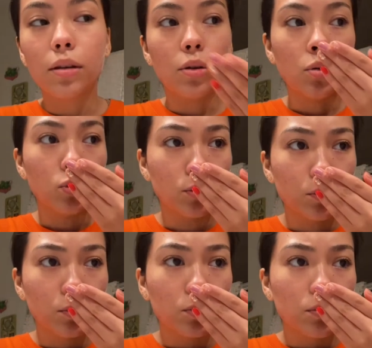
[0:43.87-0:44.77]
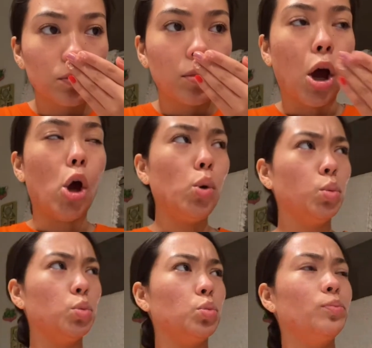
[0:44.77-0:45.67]
oh
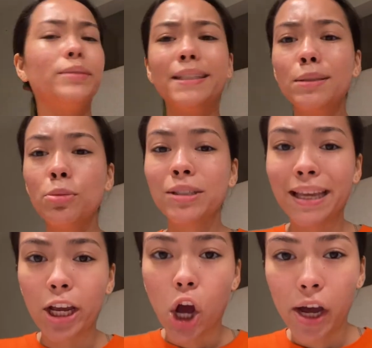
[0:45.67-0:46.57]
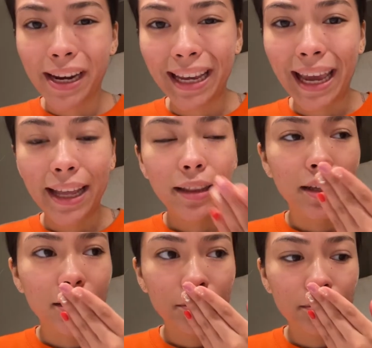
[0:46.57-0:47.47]
this smells like cotton
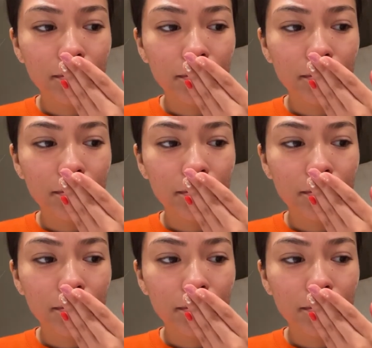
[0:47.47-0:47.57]
candy